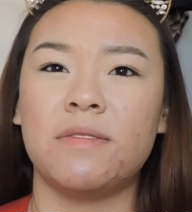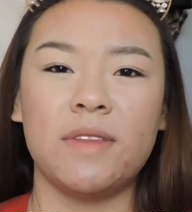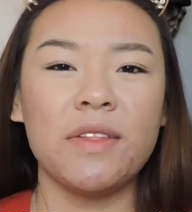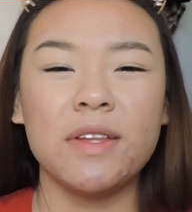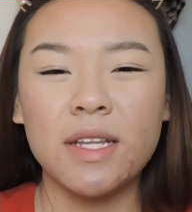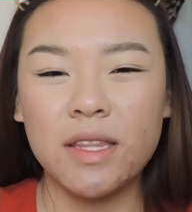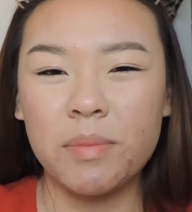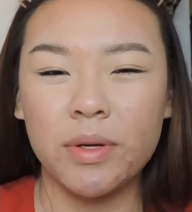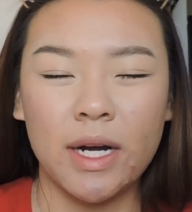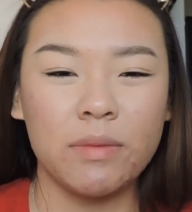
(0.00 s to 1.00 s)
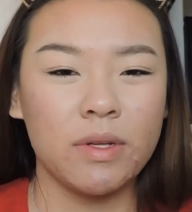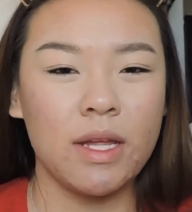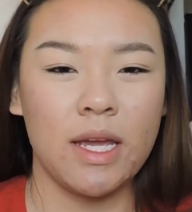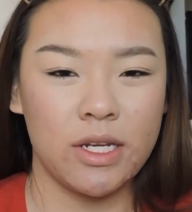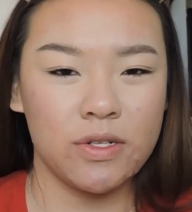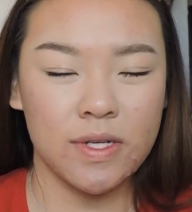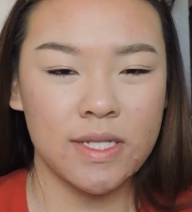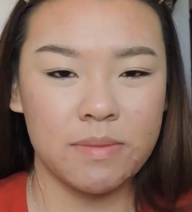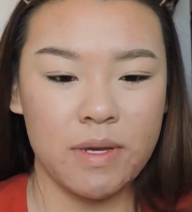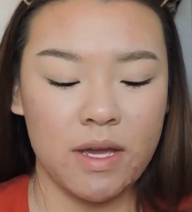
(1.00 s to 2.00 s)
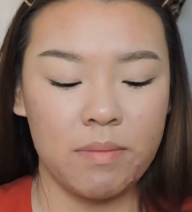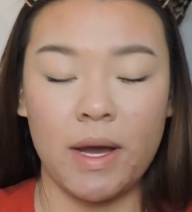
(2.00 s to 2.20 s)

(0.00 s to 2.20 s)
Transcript: nothing that they put out really interests me,